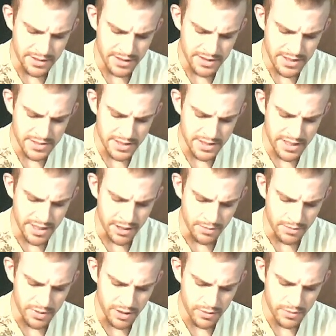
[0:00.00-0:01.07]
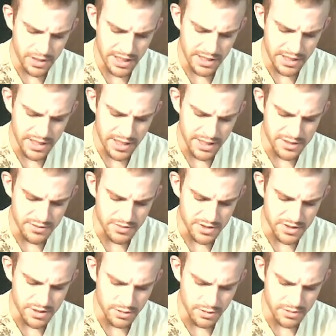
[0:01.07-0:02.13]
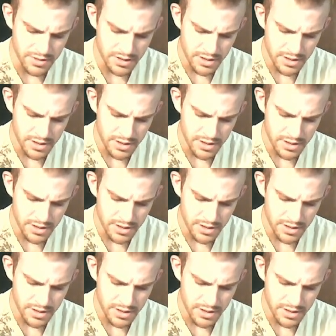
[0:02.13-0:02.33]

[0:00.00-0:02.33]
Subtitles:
It doesn't help, and look what I get as a result.